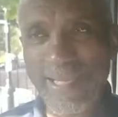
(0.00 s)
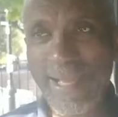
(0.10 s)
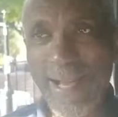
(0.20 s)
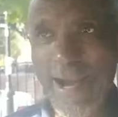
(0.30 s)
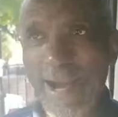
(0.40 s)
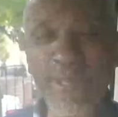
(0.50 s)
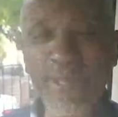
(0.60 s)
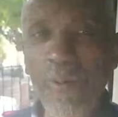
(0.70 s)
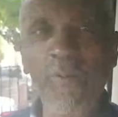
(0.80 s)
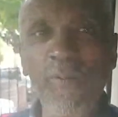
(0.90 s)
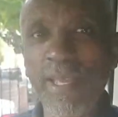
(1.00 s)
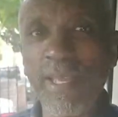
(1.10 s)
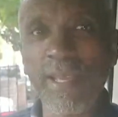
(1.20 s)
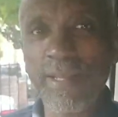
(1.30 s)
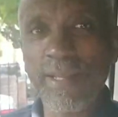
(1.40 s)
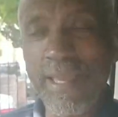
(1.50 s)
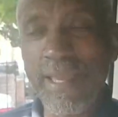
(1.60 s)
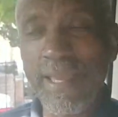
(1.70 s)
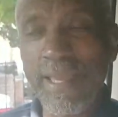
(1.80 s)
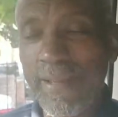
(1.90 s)
I don't think they
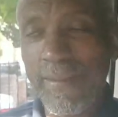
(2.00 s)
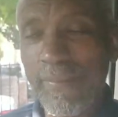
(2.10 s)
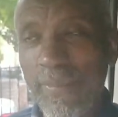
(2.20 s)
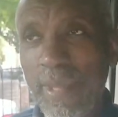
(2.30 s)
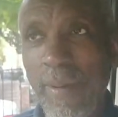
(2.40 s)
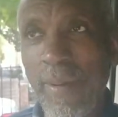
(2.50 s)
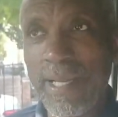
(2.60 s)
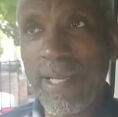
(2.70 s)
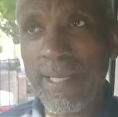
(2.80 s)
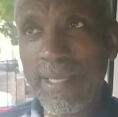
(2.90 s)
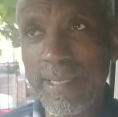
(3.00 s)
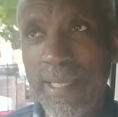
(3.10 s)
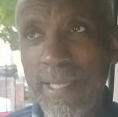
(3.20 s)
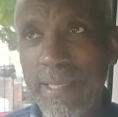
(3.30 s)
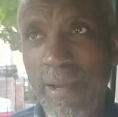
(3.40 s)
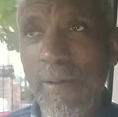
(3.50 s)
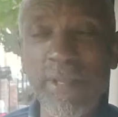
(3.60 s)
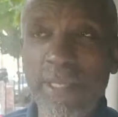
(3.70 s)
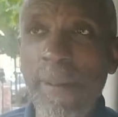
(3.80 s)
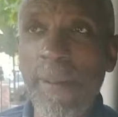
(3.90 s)
know about testing. Obviously, they
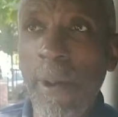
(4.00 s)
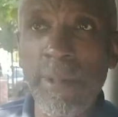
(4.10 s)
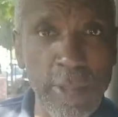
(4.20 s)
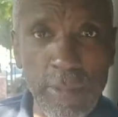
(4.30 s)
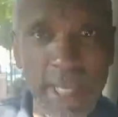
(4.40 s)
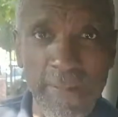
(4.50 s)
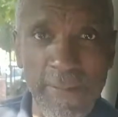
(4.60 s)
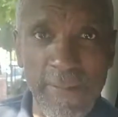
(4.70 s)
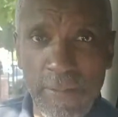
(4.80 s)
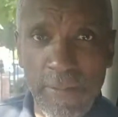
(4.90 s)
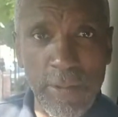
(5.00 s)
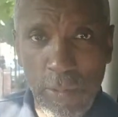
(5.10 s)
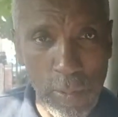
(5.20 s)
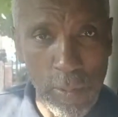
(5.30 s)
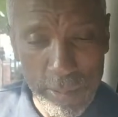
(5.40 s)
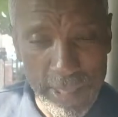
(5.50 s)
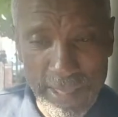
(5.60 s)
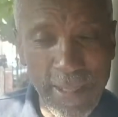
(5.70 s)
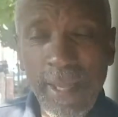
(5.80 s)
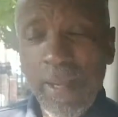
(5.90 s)
probably do now if they've gone on courses.
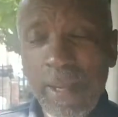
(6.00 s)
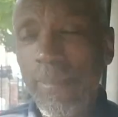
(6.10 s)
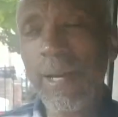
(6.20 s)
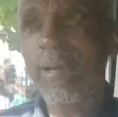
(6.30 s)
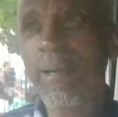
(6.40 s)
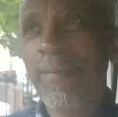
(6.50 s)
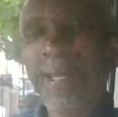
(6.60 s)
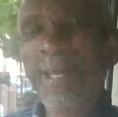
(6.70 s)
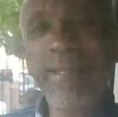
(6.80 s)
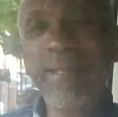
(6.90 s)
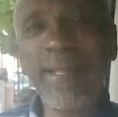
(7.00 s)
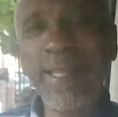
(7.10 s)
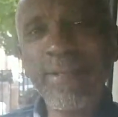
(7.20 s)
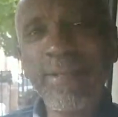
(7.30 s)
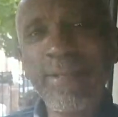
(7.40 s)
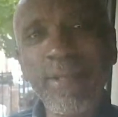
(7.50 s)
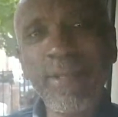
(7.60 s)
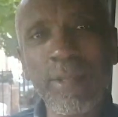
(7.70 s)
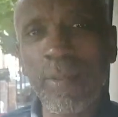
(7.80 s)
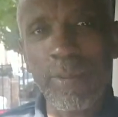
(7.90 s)
But back in the day, you didn't used to do
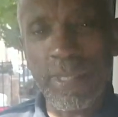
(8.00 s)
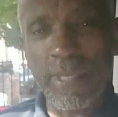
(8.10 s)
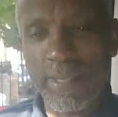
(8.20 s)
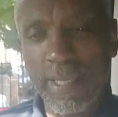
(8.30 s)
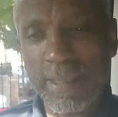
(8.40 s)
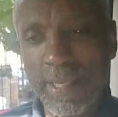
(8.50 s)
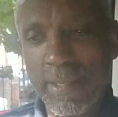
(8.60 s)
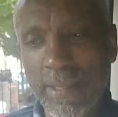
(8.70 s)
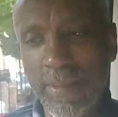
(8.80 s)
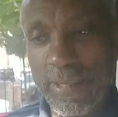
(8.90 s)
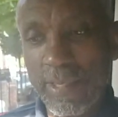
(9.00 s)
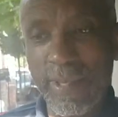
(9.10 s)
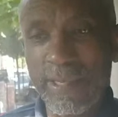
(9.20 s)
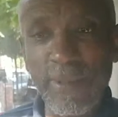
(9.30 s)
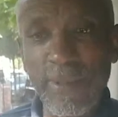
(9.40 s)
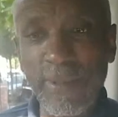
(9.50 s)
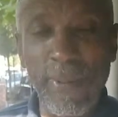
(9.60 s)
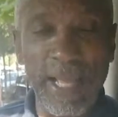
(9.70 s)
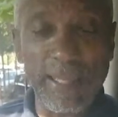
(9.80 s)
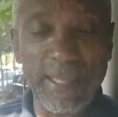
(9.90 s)
all this testing, which must have been a bad
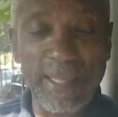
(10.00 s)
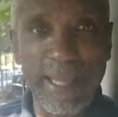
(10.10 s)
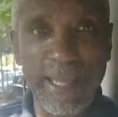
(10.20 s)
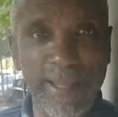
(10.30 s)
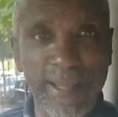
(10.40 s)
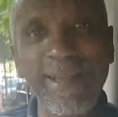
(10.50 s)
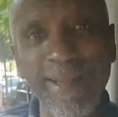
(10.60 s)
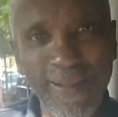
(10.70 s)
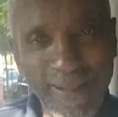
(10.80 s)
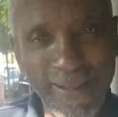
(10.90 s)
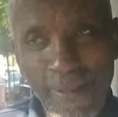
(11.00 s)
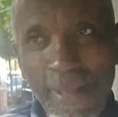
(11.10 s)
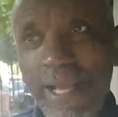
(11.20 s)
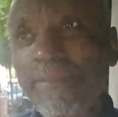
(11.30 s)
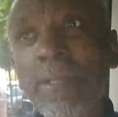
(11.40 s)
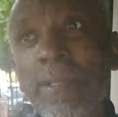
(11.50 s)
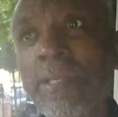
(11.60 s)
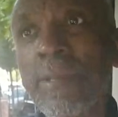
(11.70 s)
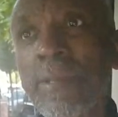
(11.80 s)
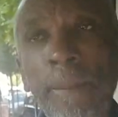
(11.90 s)
thing. I suppose
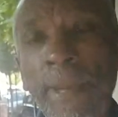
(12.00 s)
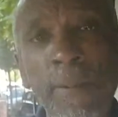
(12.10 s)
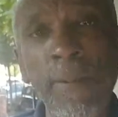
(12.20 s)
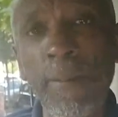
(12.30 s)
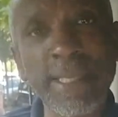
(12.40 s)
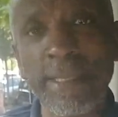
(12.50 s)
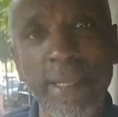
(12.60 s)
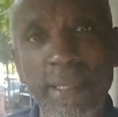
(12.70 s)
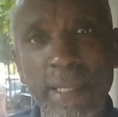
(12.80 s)
some people must have done it.